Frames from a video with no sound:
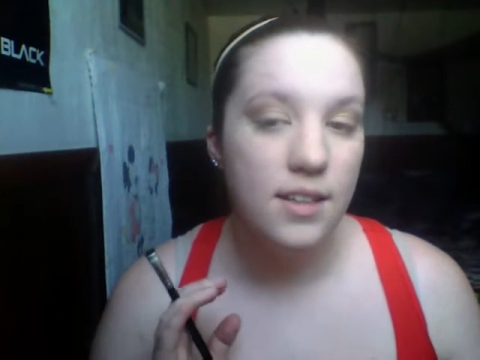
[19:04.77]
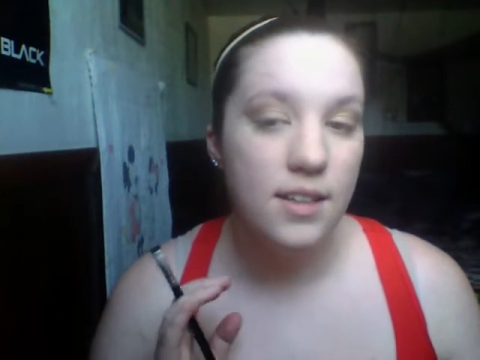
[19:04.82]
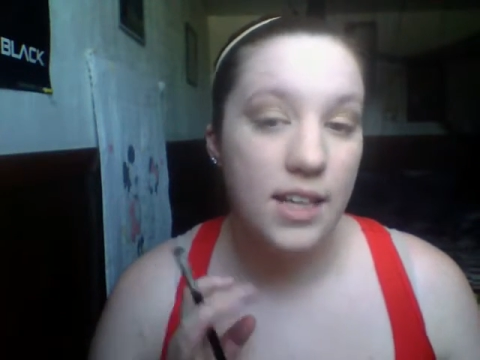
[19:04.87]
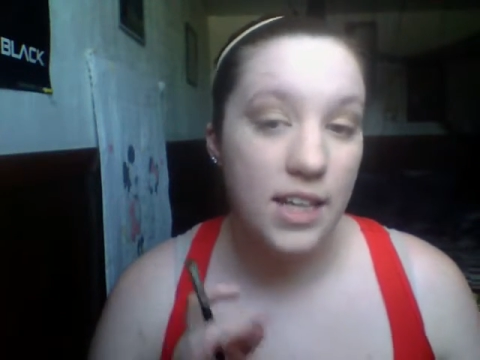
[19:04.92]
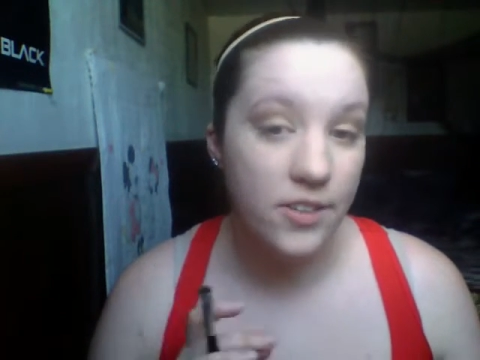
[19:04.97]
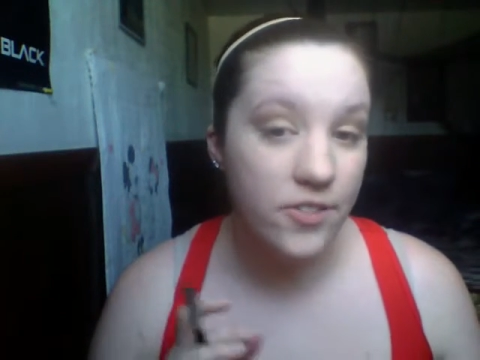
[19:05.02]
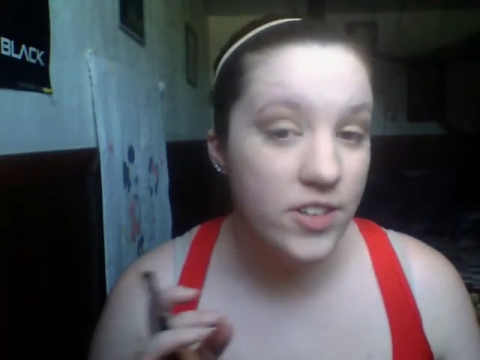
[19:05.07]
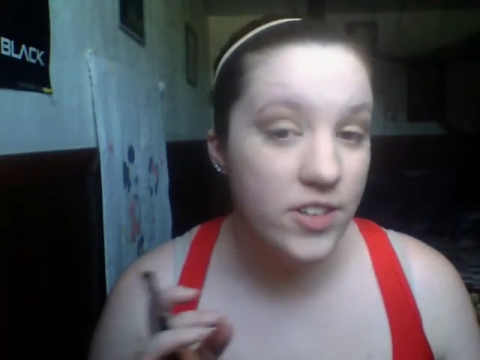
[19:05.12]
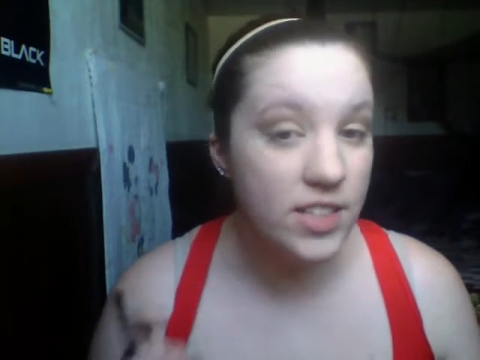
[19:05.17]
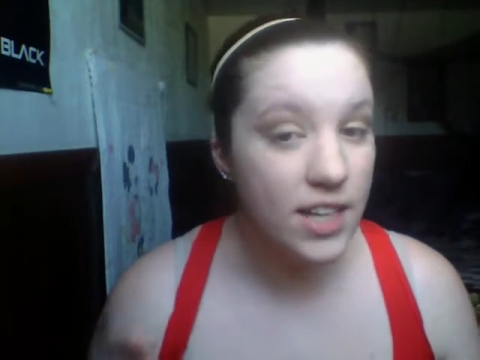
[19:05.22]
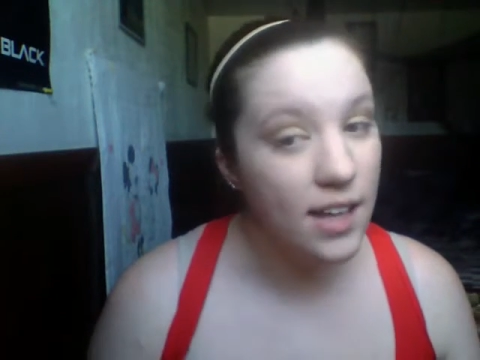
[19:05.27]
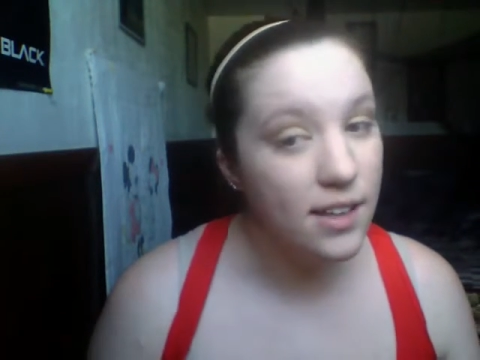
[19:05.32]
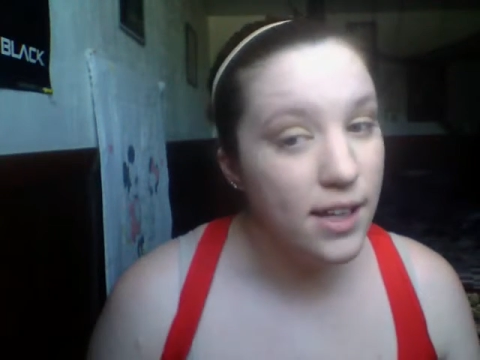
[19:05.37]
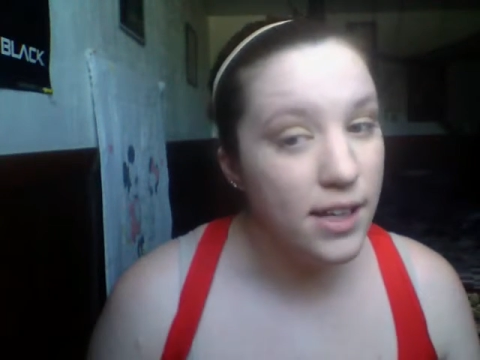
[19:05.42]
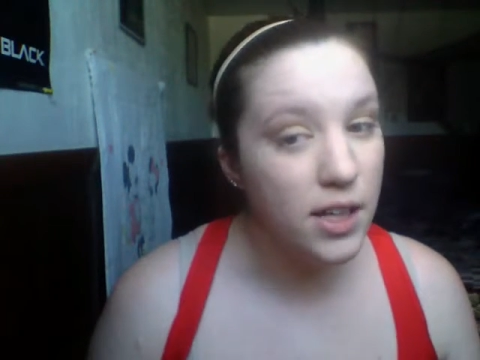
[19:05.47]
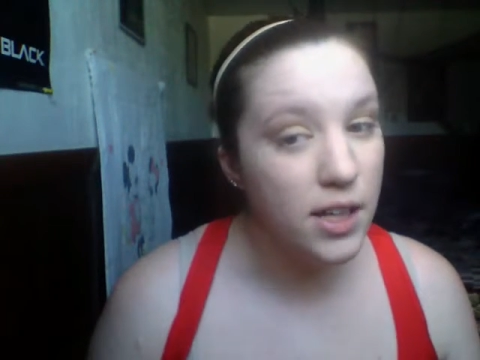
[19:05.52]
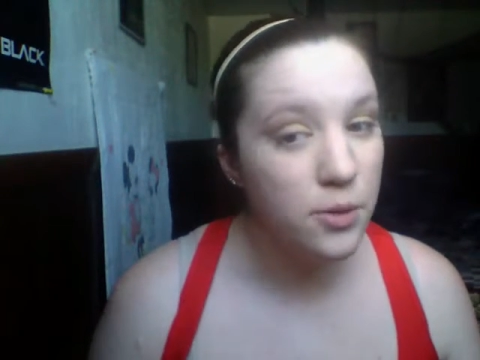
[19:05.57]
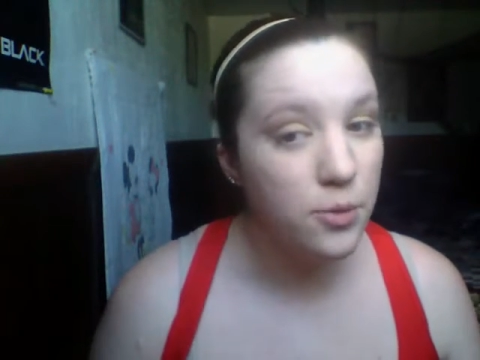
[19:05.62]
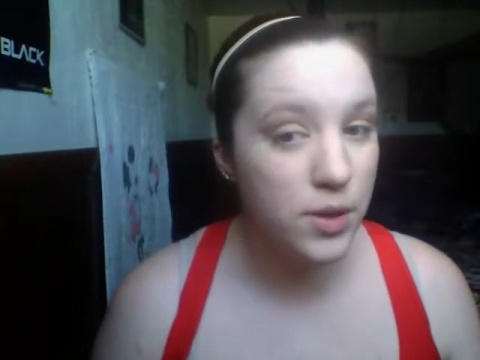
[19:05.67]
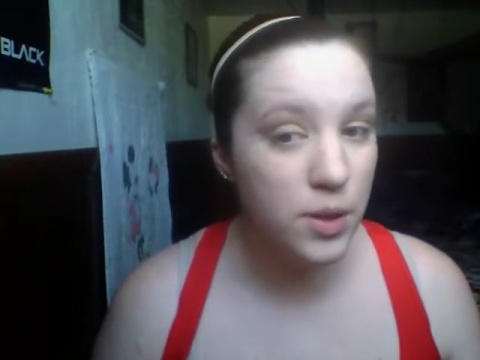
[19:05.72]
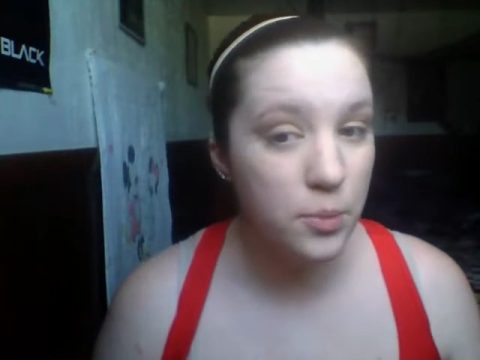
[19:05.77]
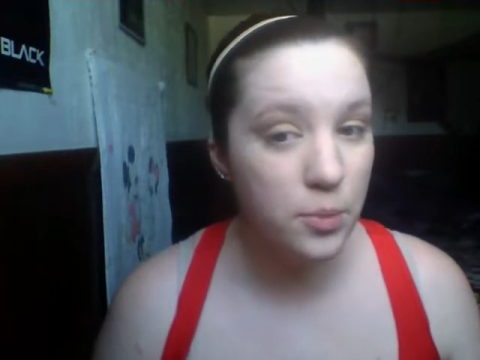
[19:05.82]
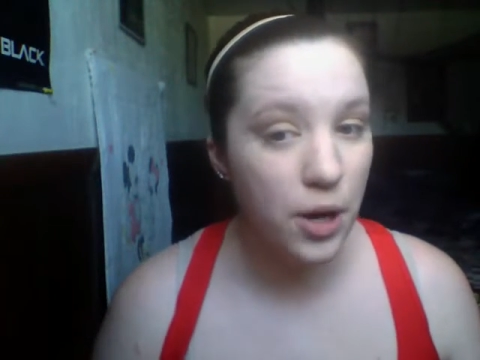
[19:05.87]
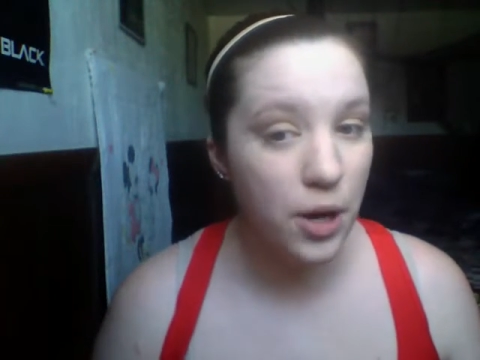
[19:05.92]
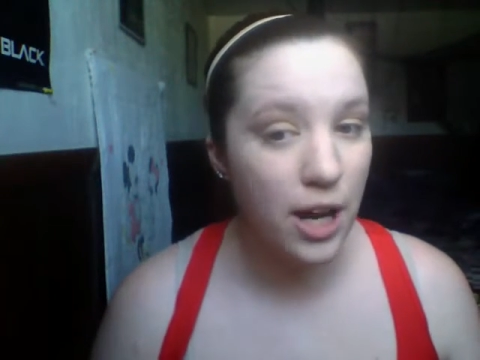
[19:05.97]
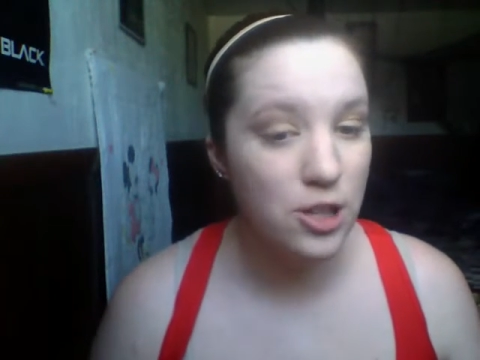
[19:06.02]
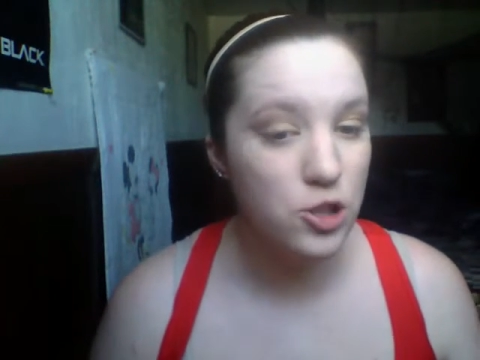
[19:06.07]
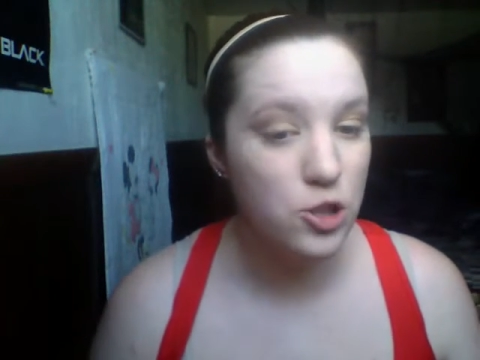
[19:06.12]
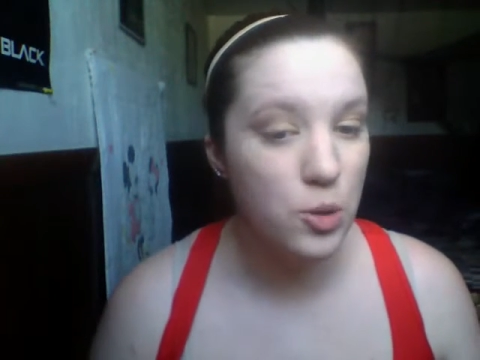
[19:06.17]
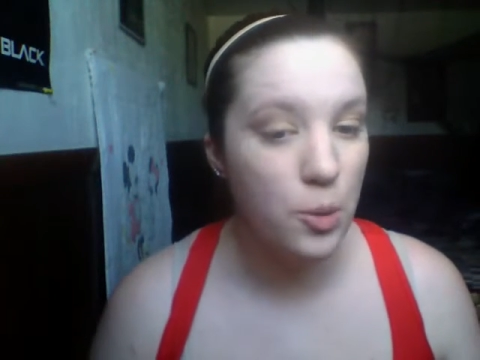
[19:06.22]
if it's eyeliner with the
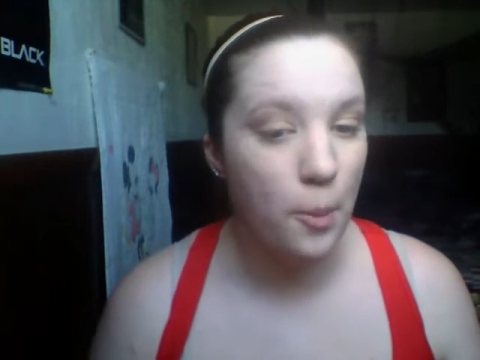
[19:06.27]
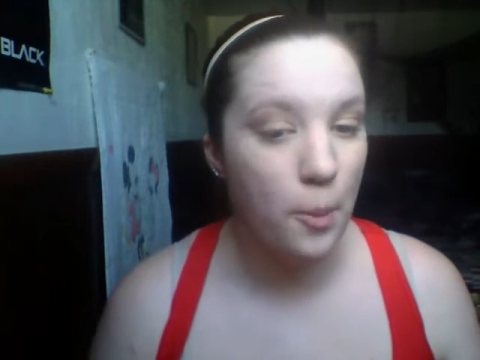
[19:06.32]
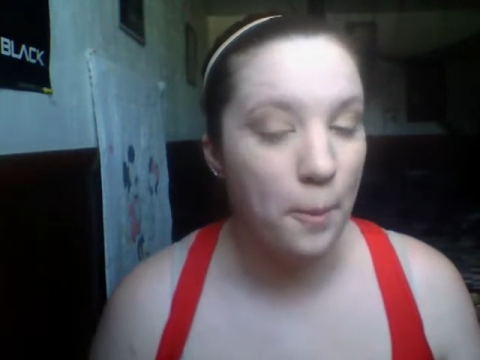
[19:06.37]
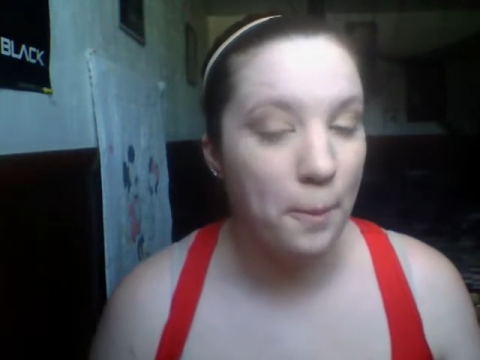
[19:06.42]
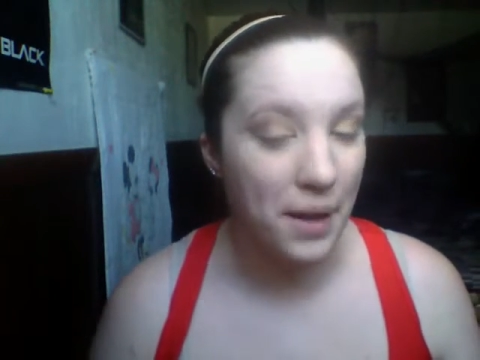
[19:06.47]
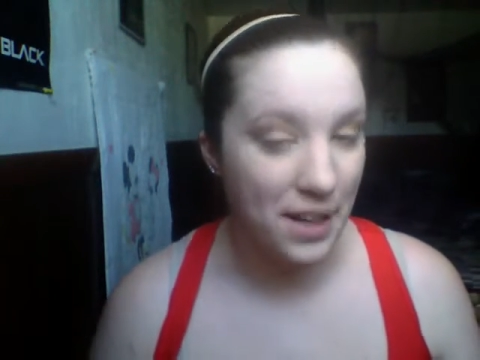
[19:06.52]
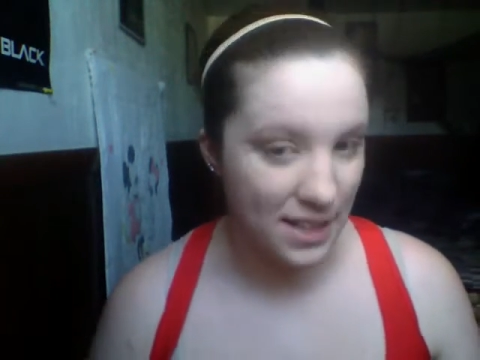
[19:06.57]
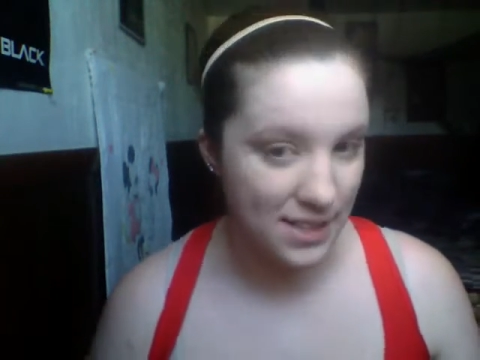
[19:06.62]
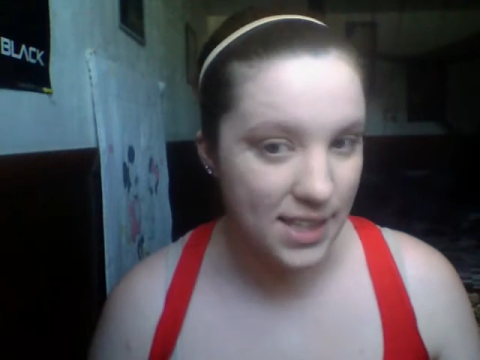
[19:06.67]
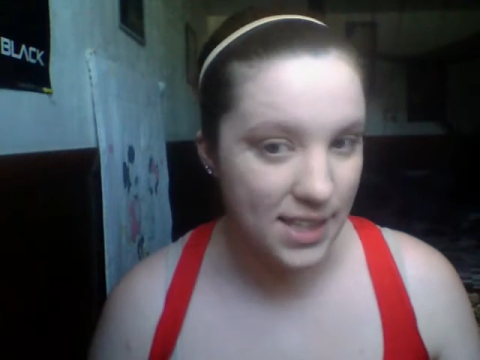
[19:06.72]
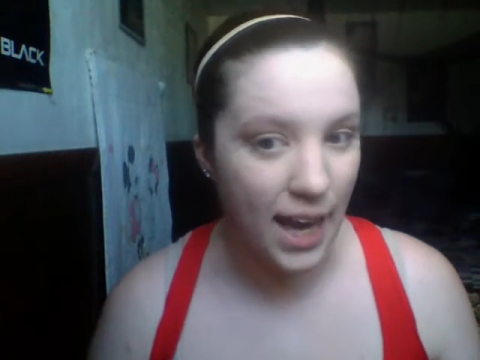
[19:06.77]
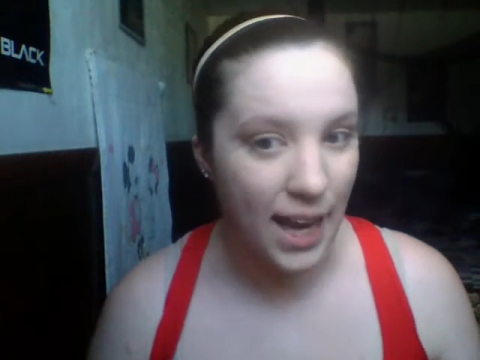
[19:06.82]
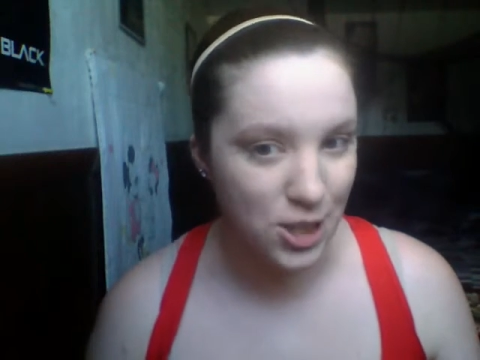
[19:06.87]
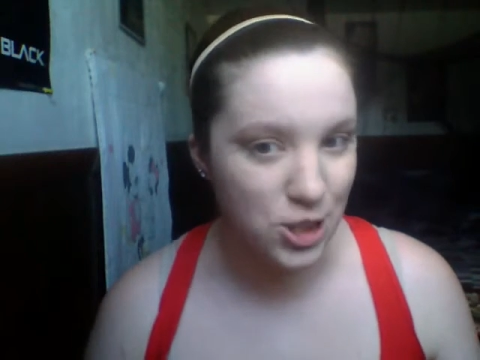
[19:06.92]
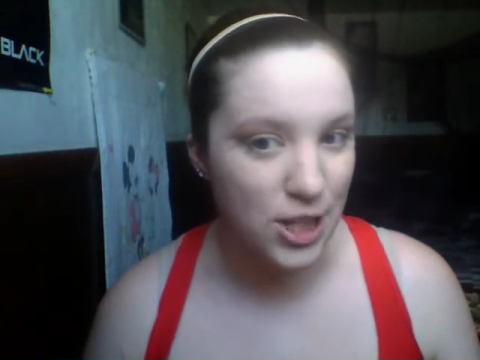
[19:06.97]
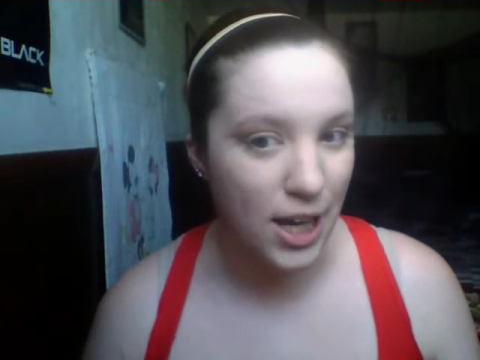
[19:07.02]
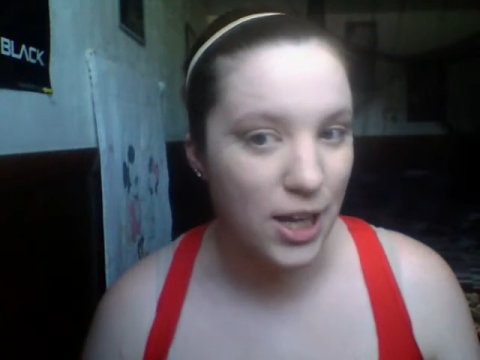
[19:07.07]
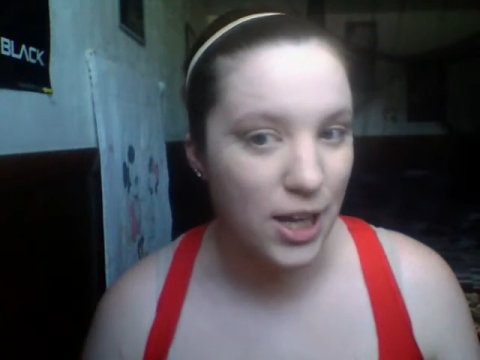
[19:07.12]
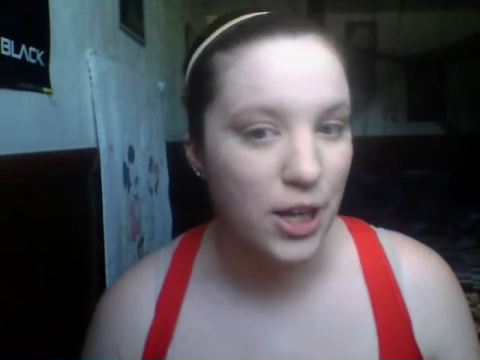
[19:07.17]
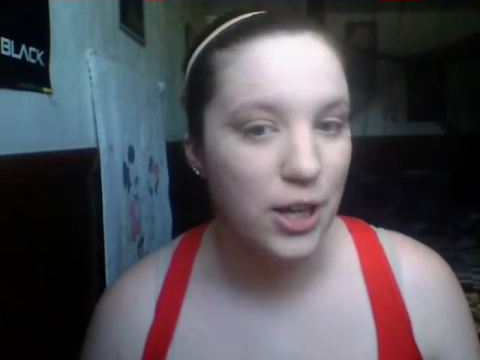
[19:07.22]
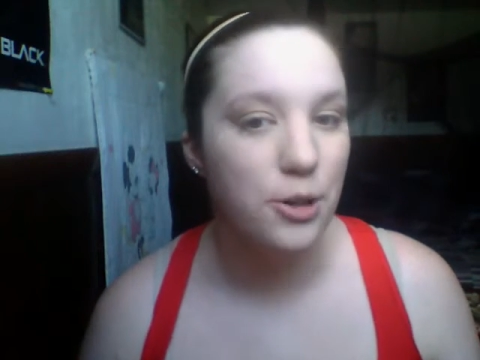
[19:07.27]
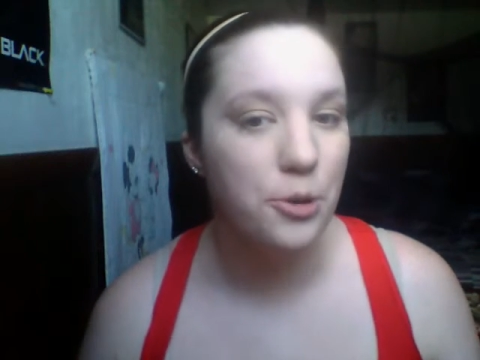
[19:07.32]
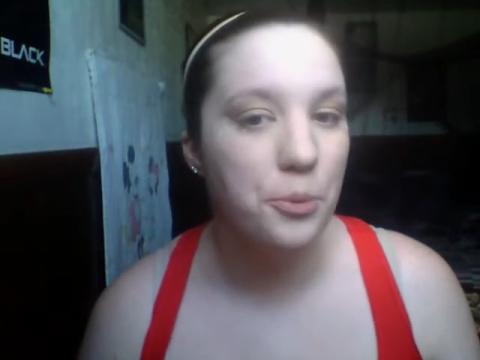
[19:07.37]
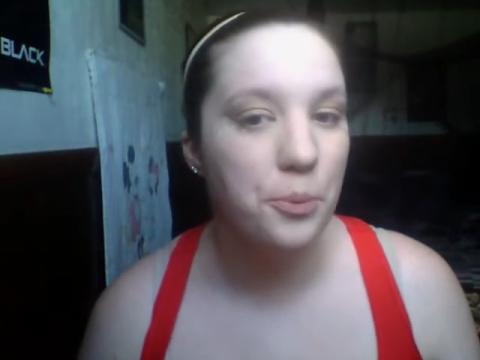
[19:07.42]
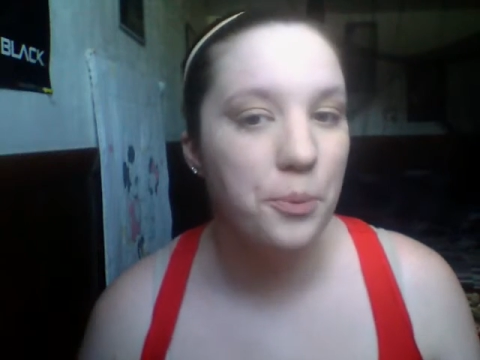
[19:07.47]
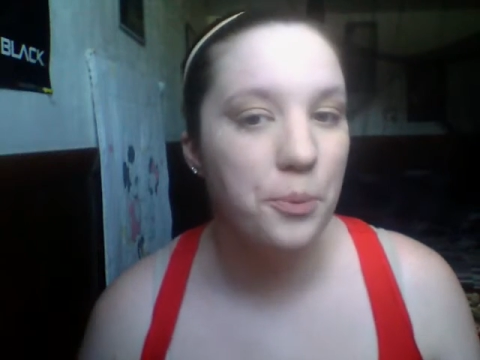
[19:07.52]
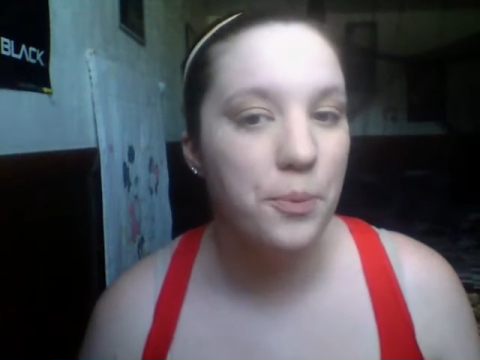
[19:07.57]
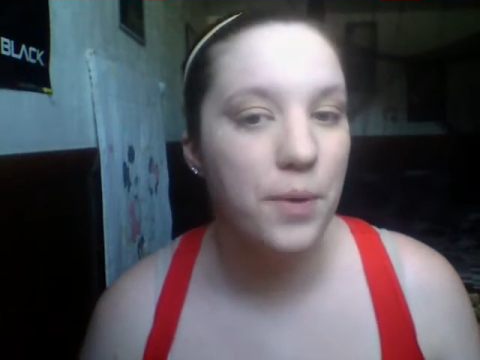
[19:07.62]
brush, but it's eyeshadow,